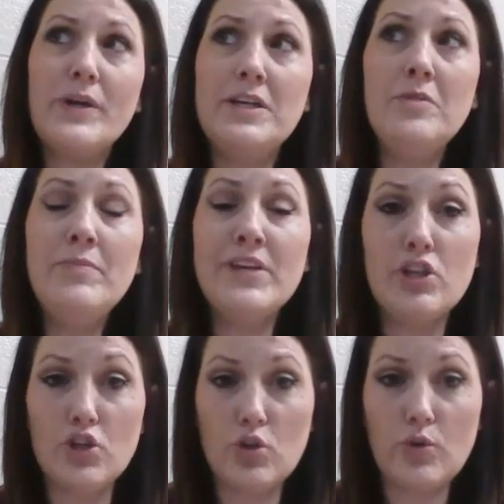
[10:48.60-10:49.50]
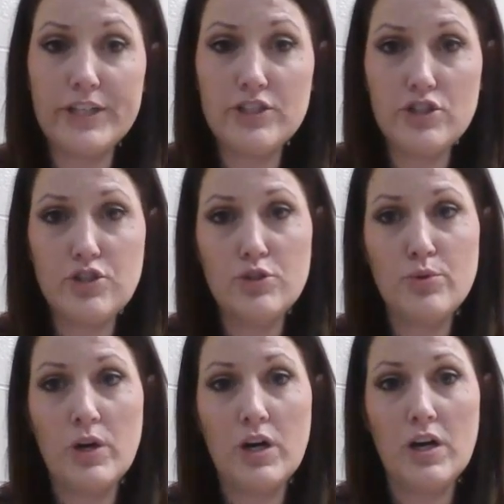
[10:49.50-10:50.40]
In a minute, you're going to
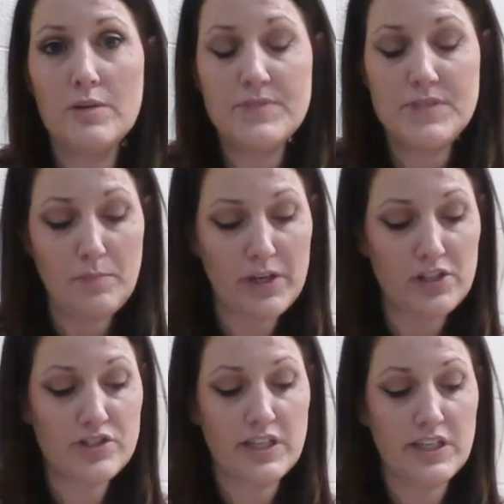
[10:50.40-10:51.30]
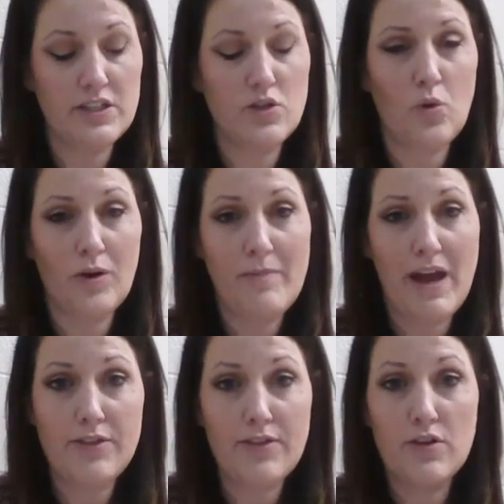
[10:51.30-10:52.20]
do some pages in your
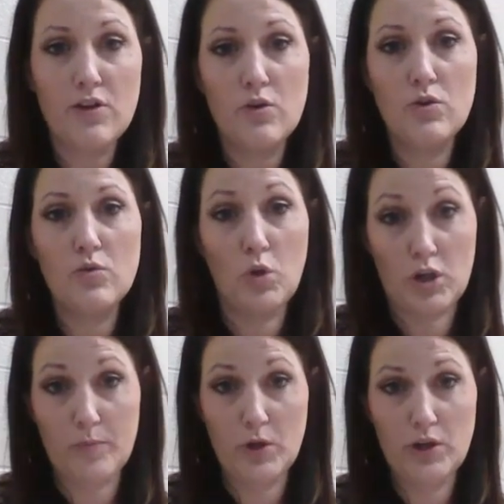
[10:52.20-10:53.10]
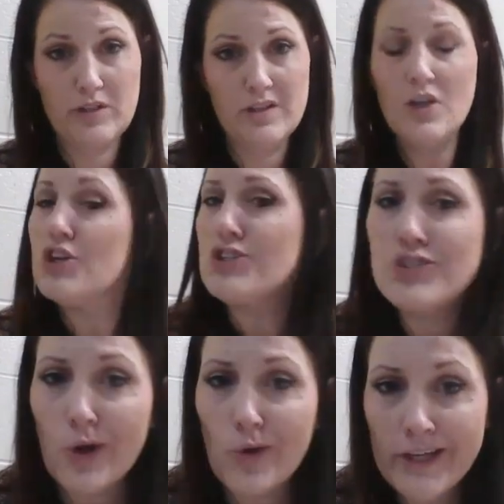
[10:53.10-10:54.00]
math workbook.
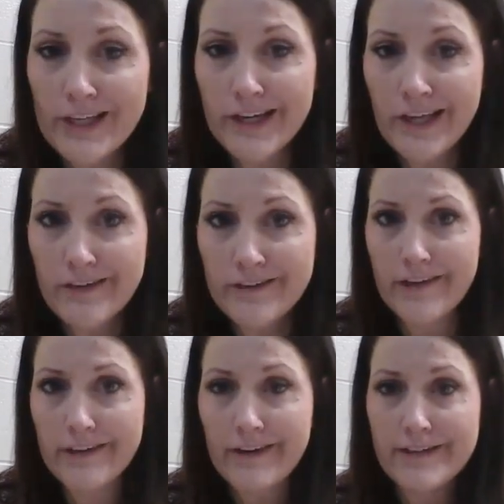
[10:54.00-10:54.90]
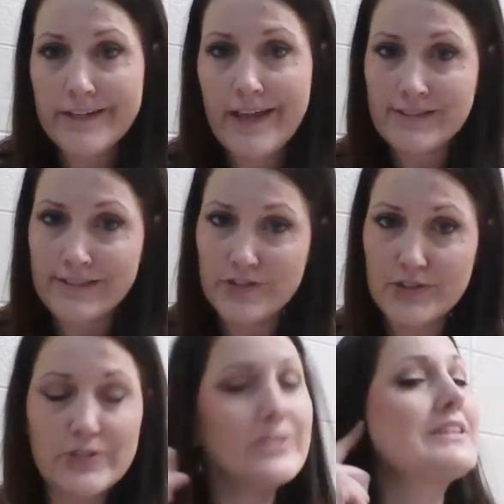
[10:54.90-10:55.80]
Don't get it out yet. I didn't ask you
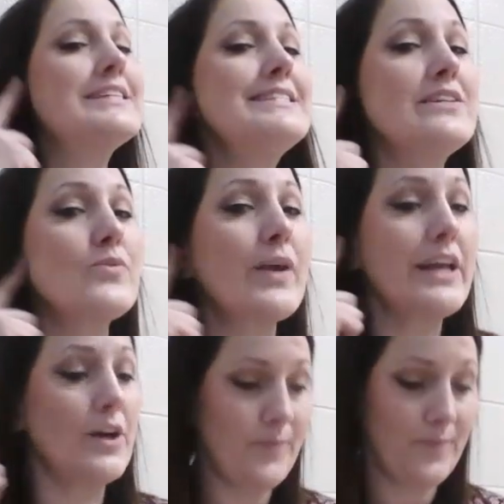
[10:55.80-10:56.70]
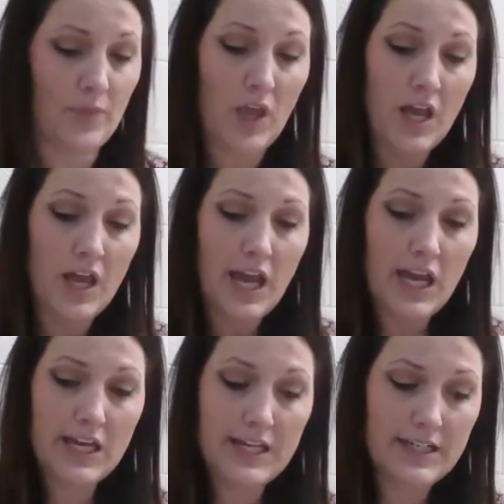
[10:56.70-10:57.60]
to. You're listening right now.
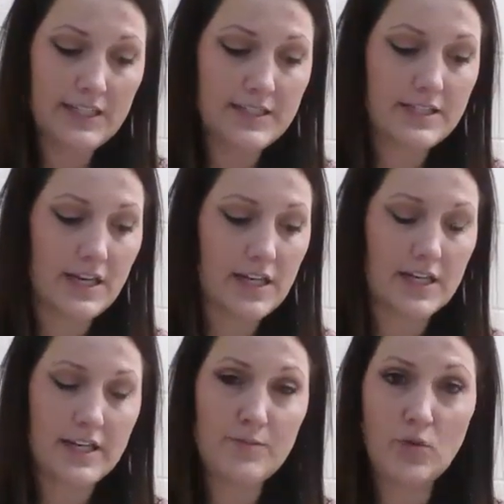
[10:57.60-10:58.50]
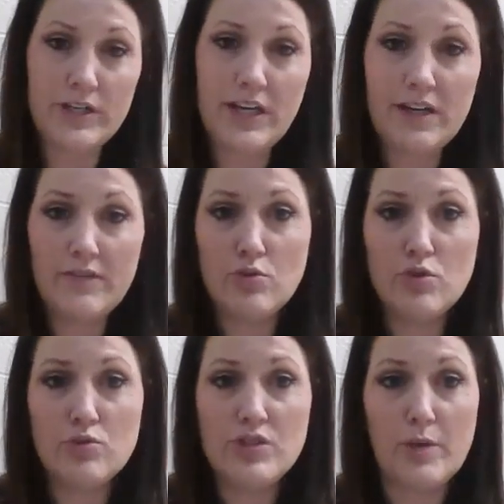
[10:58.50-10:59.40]
And I'm going to have you
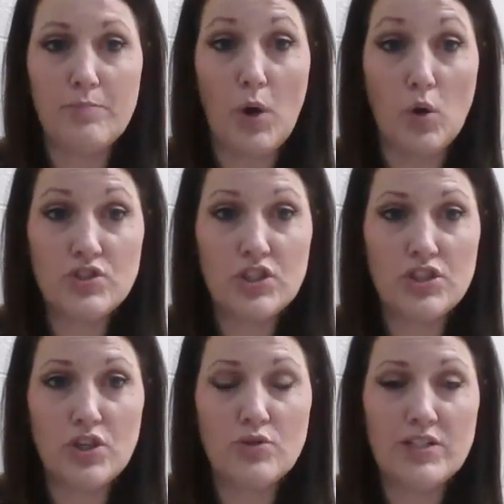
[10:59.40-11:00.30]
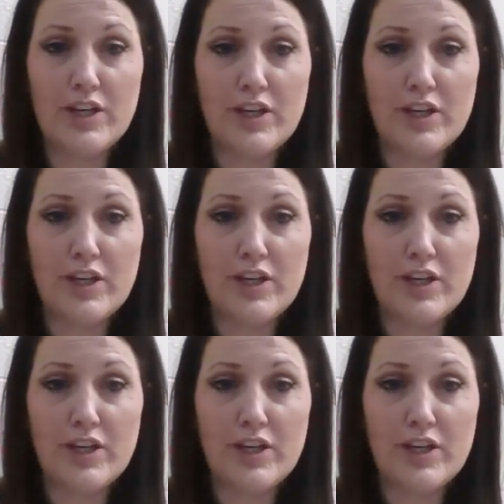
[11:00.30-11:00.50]
use a Post-it note to